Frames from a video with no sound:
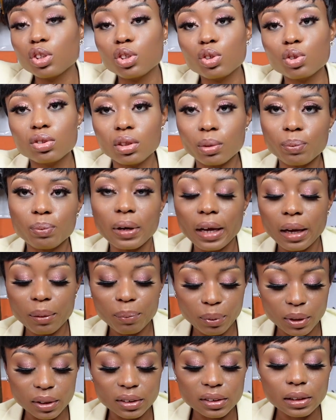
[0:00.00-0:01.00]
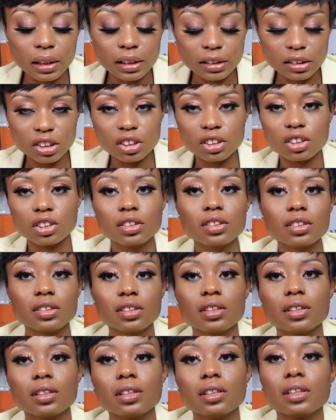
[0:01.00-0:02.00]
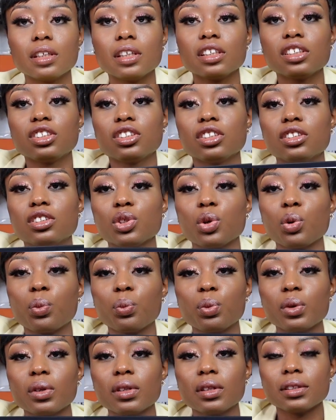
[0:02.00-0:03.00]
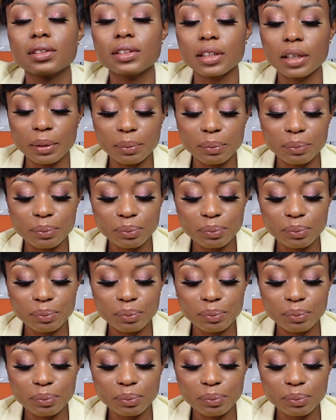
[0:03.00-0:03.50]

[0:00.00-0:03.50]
you the black box, let's just open this up.